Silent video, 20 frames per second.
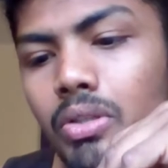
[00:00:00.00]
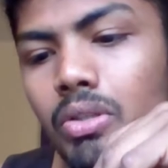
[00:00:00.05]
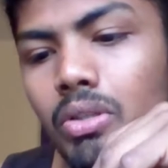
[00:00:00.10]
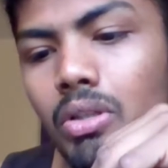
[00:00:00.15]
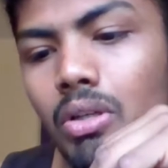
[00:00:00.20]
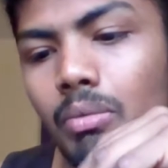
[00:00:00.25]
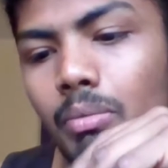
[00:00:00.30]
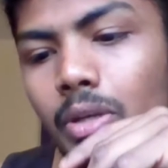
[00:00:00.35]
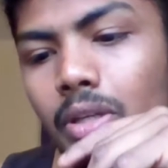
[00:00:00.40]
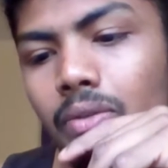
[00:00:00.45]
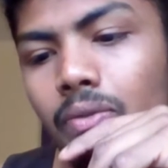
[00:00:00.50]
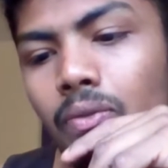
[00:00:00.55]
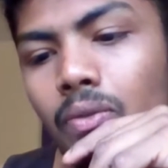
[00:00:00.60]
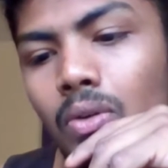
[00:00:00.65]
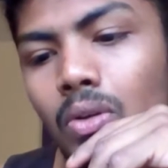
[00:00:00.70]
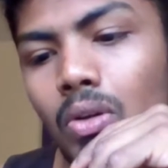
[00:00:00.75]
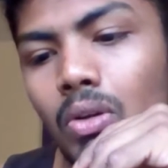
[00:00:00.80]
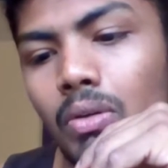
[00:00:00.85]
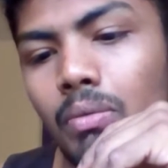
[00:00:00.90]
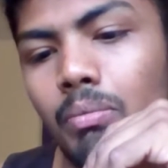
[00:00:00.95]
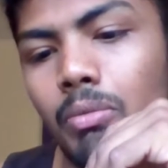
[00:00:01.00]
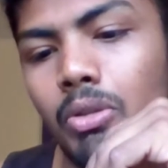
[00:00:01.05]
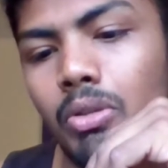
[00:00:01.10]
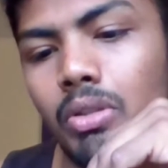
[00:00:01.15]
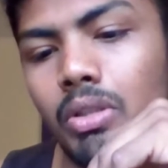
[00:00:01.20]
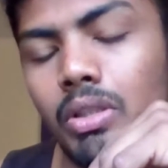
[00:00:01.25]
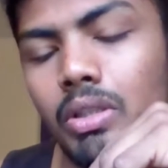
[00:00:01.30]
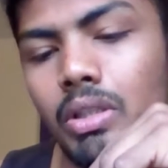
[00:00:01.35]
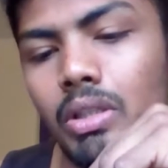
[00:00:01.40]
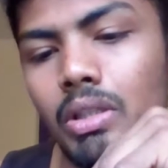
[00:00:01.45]
to commit full-on
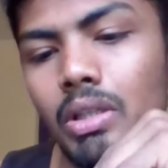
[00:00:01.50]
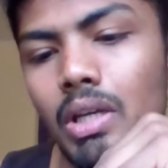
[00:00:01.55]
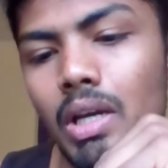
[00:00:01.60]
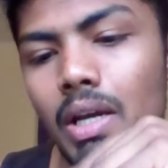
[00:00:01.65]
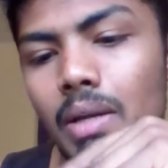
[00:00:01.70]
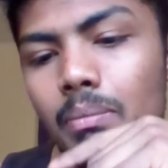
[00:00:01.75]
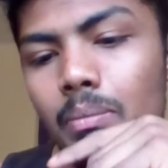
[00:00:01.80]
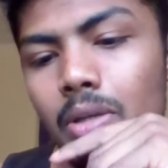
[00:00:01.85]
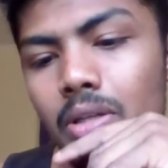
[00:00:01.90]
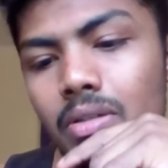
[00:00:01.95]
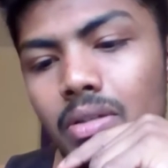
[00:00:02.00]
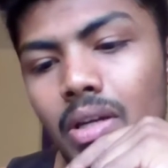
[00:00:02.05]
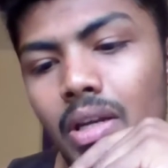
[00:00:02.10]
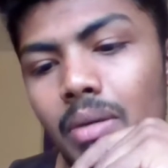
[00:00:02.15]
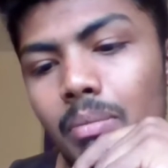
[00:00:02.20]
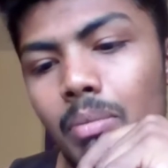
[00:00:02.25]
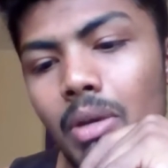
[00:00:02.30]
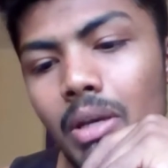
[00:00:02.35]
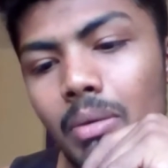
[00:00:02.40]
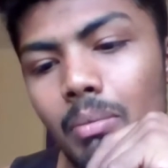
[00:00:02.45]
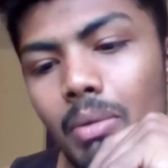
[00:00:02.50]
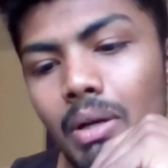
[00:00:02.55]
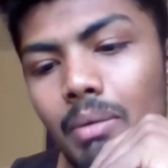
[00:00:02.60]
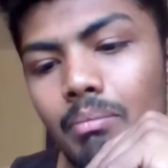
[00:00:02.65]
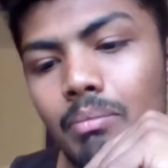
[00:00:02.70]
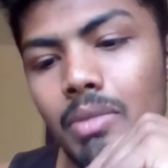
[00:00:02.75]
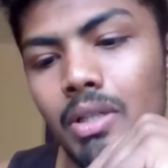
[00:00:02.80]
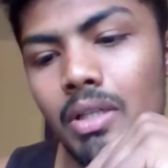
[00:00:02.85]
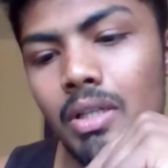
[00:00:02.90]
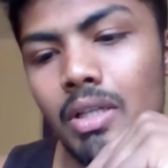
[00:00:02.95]
mutiny and betray Big
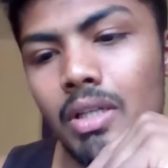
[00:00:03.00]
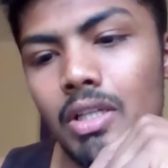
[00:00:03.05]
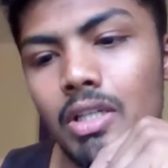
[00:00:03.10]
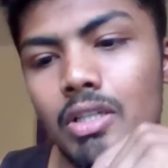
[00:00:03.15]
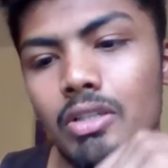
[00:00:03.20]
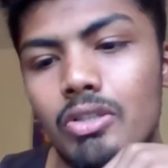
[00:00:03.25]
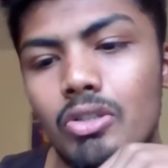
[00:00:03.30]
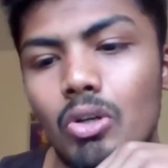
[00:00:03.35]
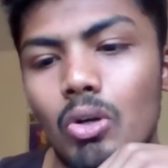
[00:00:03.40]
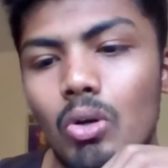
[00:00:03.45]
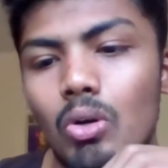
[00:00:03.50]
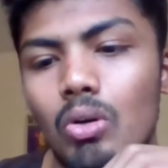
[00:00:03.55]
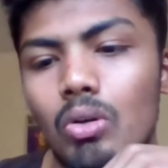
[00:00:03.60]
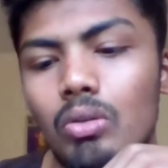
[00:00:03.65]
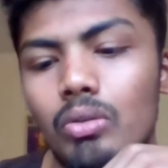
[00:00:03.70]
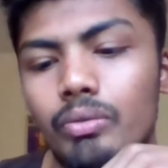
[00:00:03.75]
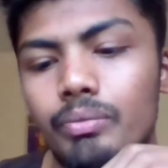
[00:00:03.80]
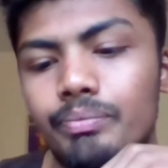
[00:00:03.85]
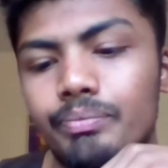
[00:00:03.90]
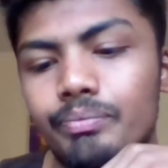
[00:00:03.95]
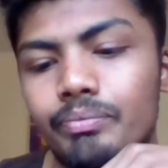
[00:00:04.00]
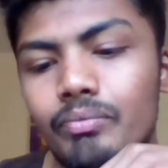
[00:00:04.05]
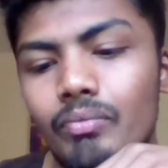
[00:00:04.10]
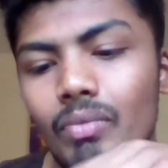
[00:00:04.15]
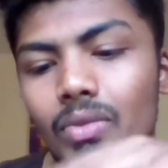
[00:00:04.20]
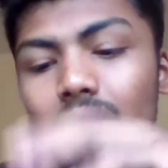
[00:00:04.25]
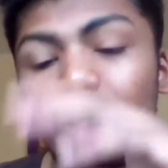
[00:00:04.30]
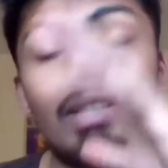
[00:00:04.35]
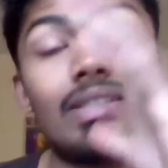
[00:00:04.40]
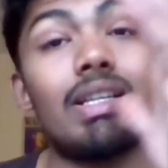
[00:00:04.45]
Mom. So
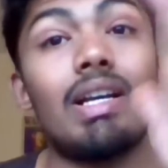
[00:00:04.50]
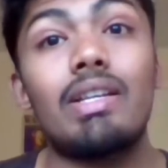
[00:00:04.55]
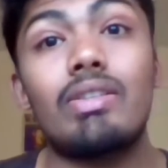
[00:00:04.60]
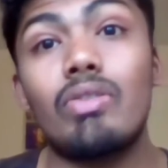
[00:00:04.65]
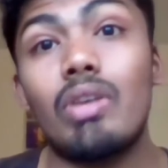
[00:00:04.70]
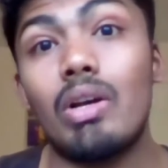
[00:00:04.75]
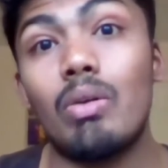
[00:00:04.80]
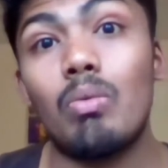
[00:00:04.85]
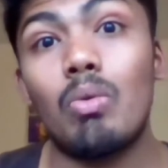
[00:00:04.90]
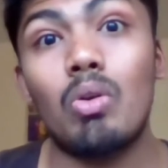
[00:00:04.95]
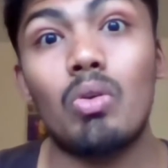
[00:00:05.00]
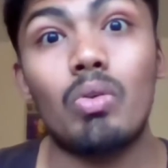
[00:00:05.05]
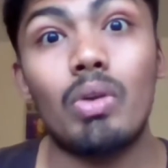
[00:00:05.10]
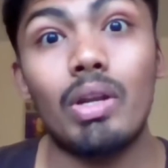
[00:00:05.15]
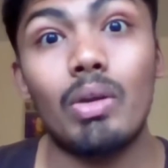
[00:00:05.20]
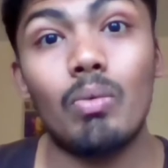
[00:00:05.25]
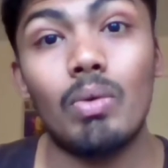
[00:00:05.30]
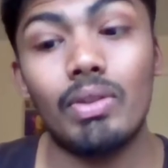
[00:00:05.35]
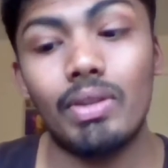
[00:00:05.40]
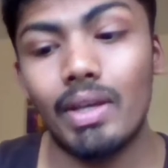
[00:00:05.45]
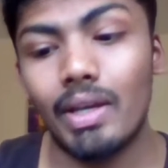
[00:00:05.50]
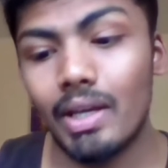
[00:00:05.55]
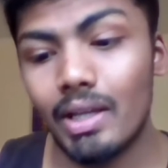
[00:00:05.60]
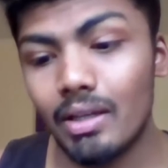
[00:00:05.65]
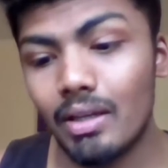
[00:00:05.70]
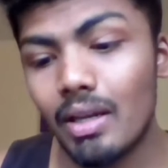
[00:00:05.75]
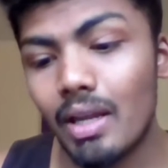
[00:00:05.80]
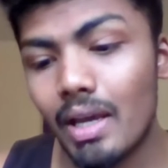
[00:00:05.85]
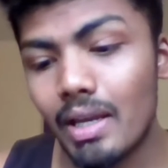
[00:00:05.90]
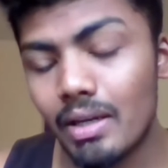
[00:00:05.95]
these guys are wondering what the
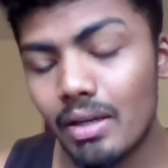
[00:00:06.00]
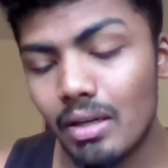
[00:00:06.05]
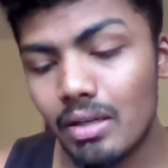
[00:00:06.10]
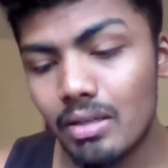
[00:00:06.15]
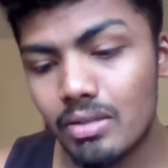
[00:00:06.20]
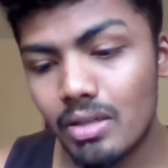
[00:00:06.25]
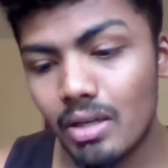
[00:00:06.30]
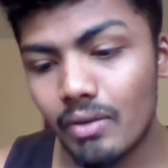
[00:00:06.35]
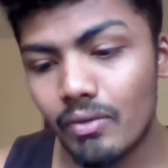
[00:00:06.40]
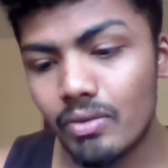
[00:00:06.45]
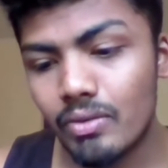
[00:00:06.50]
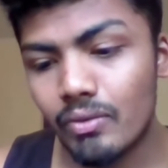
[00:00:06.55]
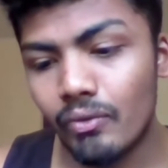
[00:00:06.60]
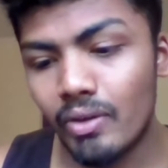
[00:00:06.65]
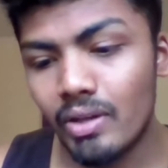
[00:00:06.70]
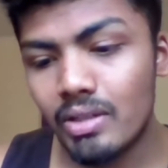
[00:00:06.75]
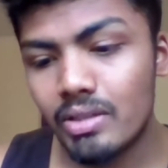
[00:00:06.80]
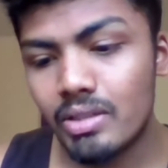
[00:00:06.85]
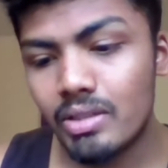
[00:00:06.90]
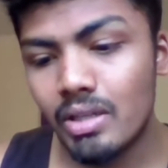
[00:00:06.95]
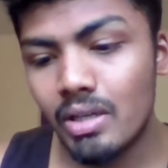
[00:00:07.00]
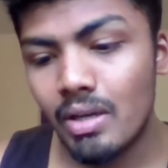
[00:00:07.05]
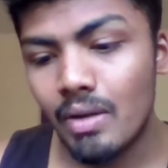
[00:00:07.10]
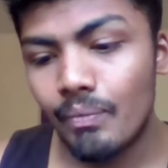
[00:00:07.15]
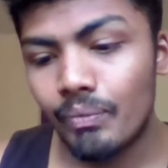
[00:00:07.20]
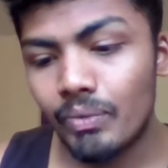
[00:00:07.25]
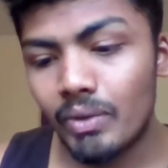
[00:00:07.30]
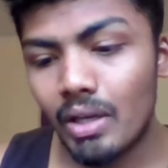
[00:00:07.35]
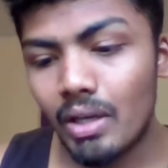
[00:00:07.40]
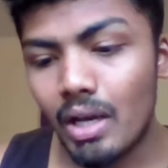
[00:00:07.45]
hell and stuff. First,
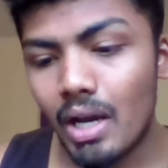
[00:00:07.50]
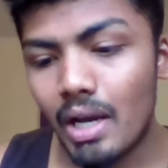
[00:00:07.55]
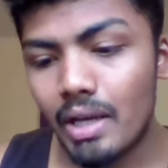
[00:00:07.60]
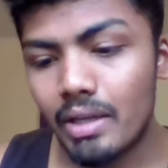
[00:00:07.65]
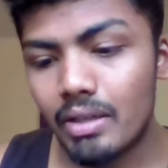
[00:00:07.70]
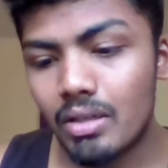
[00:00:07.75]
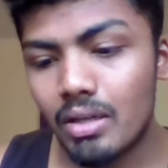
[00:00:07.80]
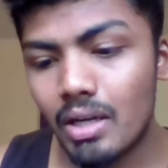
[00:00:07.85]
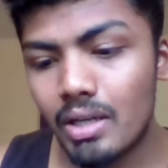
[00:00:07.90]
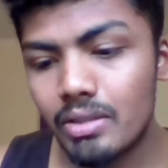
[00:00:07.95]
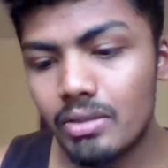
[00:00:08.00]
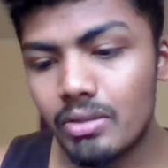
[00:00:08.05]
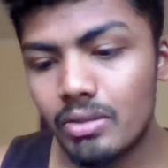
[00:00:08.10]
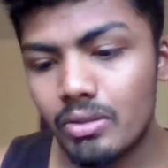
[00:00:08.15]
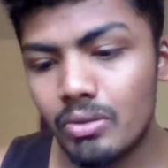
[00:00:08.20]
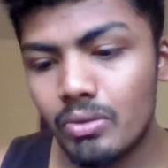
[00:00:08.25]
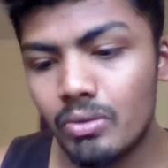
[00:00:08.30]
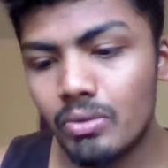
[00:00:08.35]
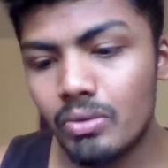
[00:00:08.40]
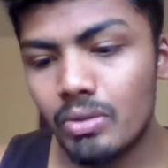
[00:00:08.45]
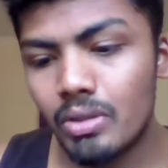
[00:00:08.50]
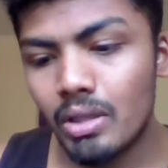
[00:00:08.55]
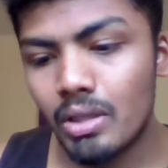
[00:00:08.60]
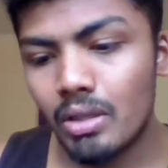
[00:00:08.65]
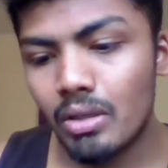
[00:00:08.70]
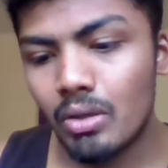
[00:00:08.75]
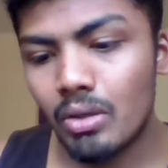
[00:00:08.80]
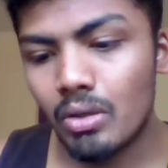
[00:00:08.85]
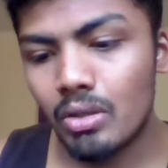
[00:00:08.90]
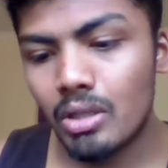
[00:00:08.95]
I tried to do
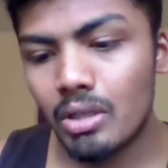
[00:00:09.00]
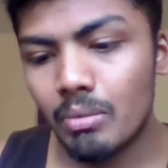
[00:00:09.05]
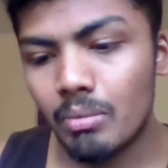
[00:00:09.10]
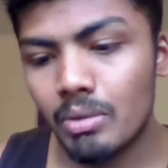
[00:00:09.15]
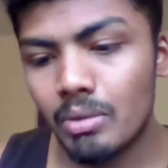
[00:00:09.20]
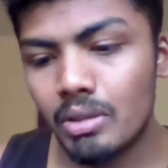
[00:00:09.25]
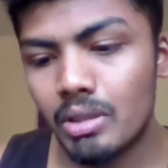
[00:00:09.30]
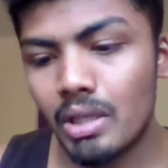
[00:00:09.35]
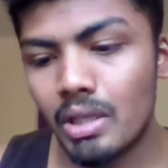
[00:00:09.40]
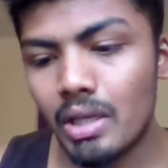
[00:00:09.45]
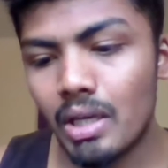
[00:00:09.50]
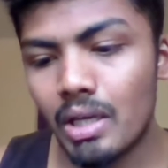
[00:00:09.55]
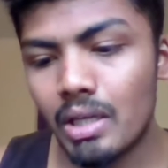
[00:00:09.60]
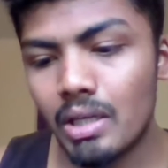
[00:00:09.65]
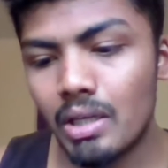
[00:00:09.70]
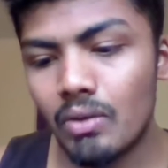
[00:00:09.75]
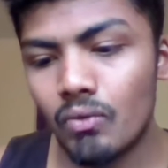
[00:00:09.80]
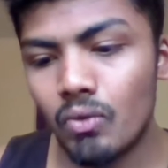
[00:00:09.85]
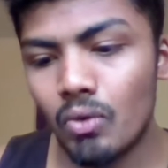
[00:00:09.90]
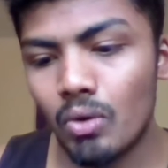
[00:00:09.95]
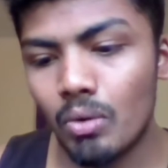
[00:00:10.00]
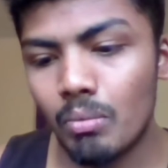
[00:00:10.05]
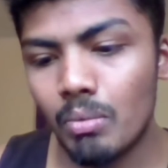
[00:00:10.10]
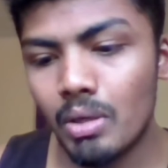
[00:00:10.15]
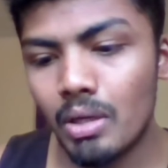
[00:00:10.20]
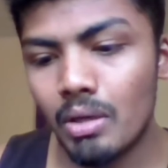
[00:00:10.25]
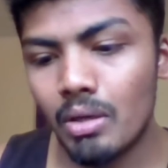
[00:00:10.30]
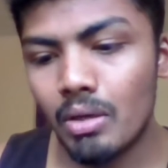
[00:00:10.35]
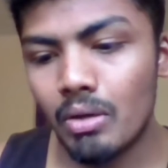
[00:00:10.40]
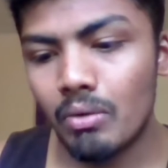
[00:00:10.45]
the honorable thing and inform
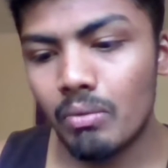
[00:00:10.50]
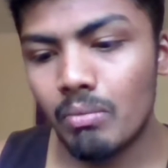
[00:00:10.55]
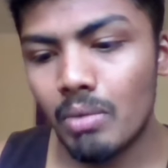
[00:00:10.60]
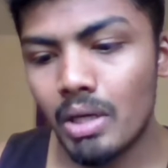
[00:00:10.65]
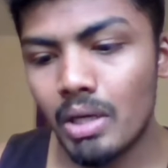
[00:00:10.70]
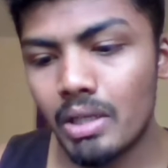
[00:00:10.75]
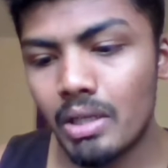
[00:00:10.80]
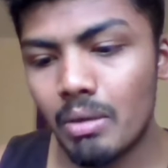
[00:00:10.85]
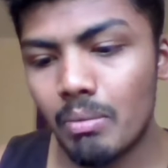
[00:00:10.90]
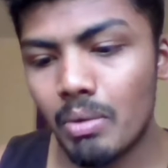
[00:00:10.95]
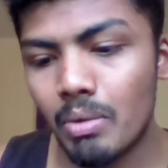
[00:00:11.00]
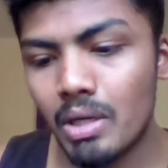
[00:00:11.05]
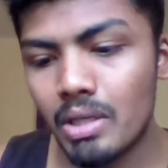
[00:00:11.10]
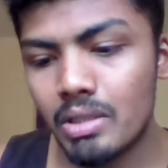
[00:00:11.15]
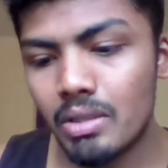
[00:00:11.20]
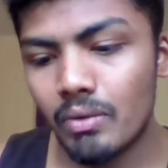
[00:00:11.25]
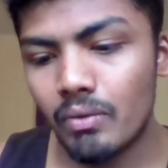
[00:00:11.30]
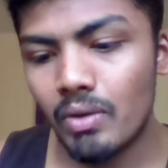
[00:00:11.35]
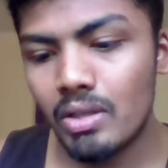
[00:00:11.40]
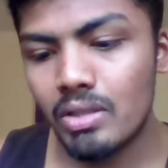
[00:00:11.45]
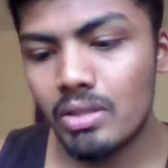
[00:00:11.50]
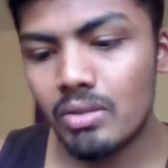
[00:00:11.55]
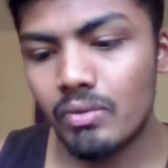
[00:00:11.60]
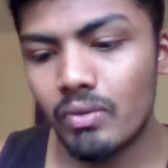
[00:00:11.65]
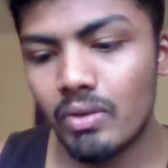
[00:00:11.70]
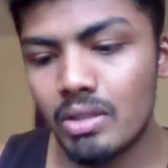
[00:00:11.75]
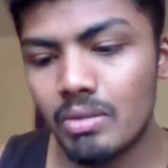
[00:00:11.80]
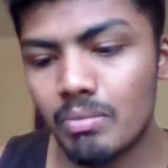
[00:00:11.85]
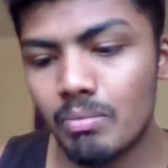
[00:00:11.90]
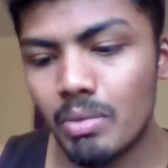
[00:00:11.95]
her of my departure face to
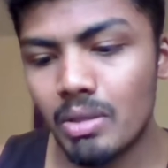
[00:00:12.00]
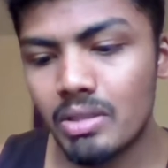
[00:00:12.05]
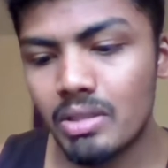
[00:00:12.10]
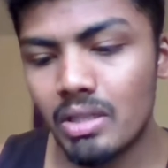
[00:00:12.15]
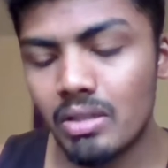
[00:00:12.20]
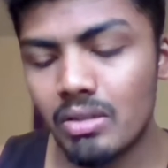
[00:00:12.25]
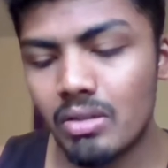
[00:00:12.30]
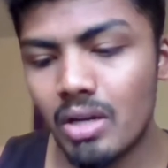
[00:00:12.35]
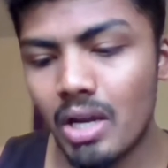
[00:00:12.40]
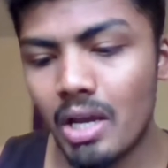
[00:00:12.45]
face, but she